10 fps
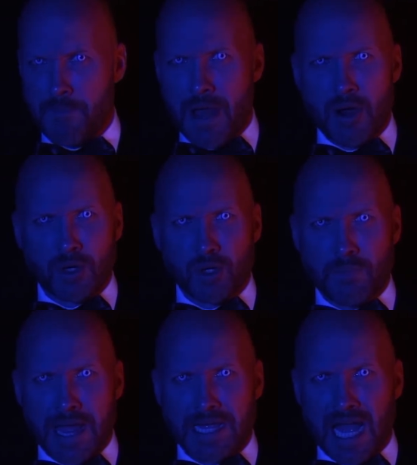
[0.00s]
Mary
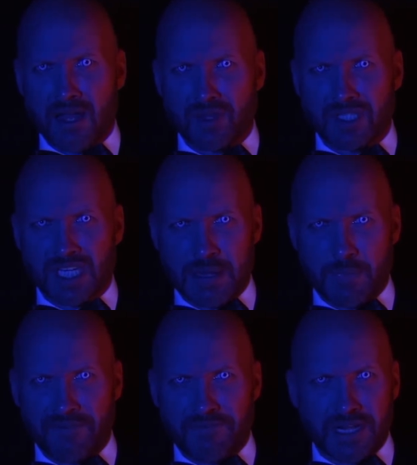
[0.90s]
could make out the
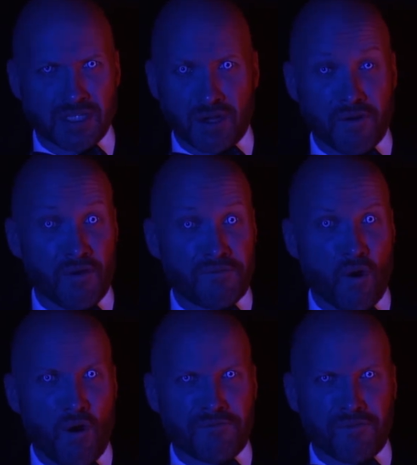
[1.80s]
sleeping figures of her
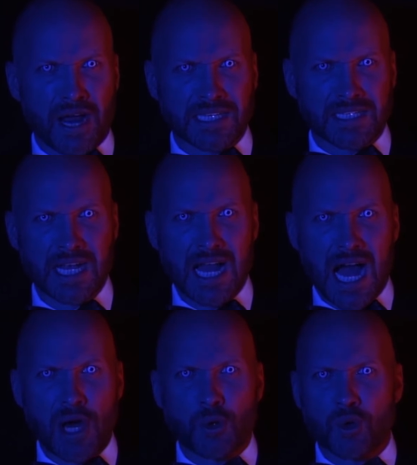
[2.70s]
four friends
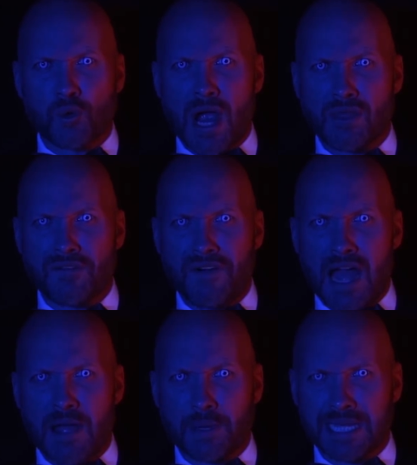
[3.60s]
huddled around the
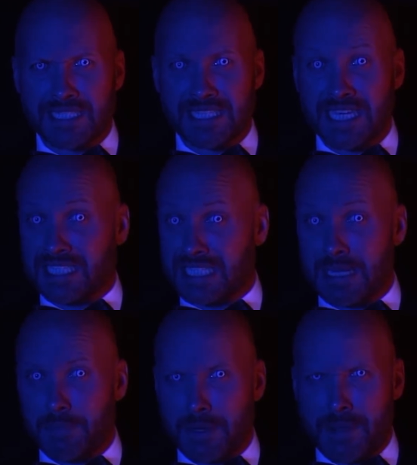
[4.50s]
fireplace in their
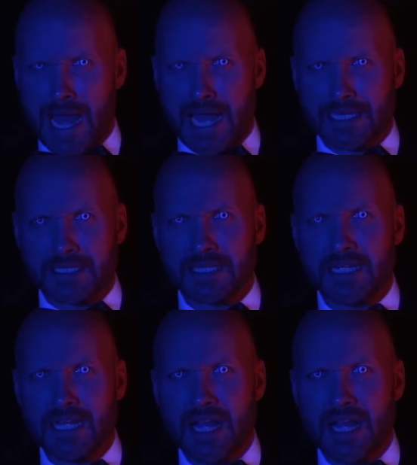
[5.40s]
sleeping bags.